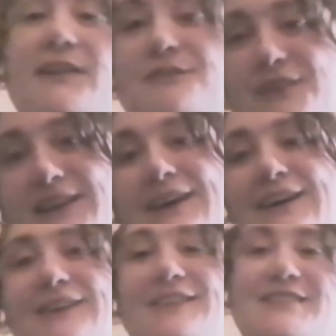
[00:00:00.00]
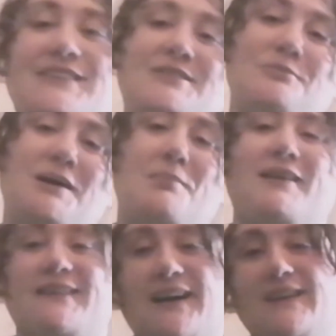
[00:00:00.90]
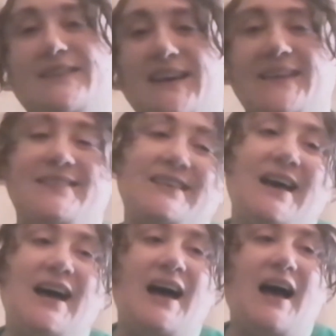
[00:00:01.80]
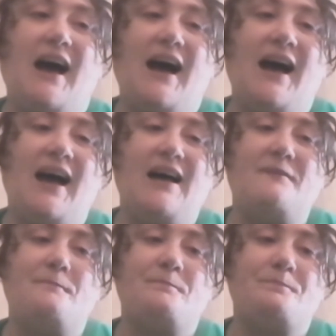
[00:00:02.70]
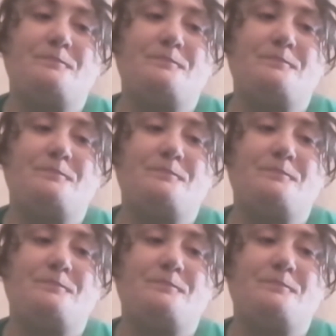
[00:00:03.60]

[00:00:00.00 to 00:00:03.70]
better videos and make better content. There's a